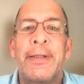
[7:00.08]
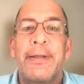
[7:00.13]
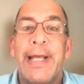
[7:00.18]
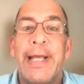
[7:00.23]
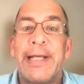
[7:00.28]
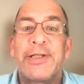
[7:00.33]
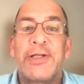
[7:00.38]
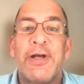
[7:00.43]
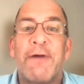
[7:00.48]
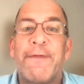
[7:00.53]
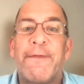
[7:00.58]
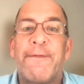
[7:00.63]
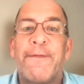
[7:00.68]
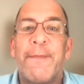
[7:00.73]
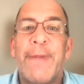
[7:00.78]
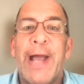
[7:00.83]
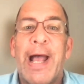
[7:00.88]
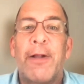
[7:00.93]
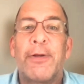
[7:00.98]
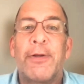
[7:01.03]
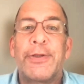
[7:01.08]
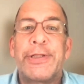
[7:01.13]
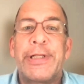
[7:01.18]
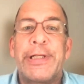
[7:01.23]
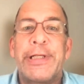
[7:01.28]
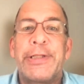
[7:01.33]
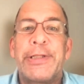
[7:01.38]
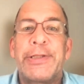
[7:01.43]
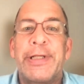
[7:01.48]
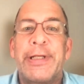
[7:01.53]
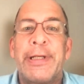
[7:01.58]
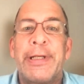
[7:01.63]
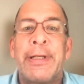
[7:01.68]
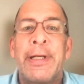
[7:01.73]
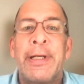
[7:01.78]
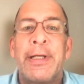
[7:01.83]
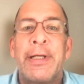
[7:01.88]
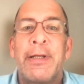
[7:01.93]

They suffer from allergies, and